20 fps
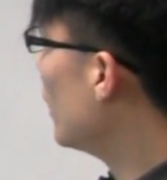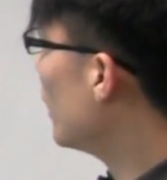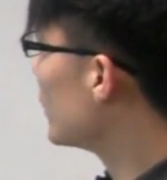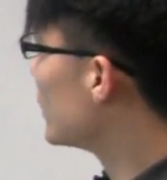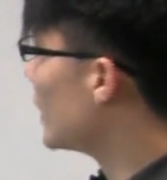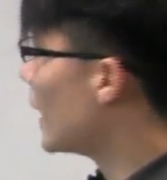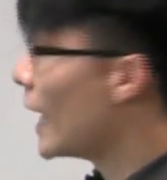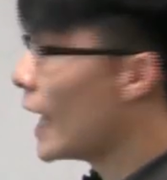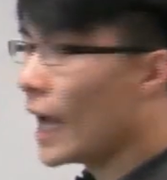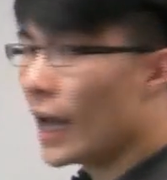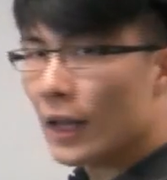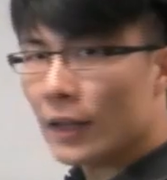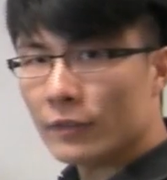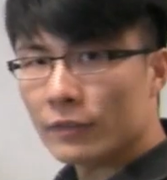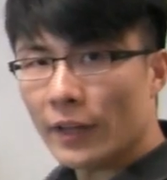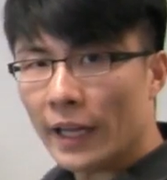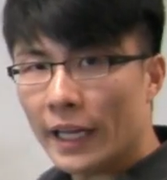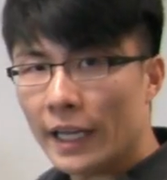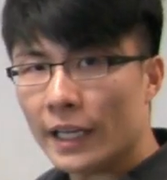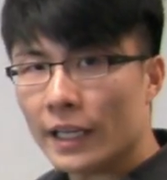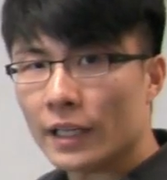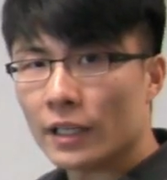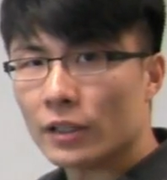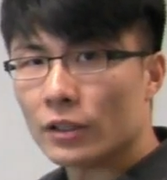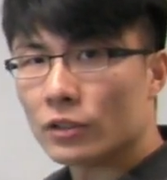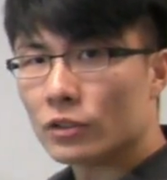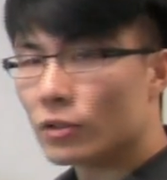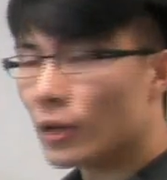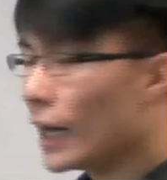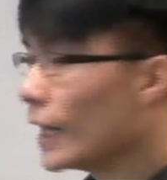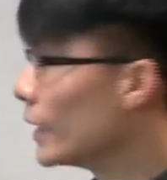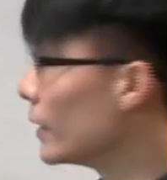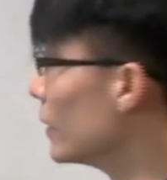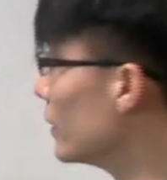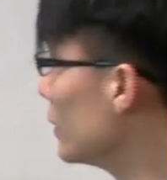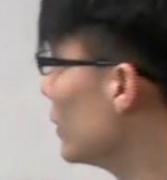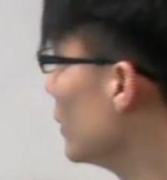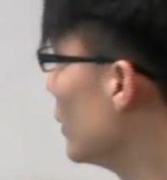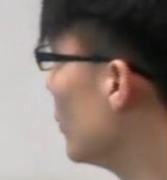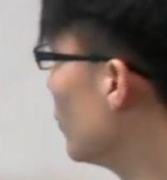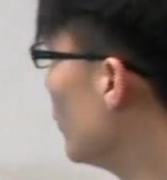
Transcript: us to have a triangle,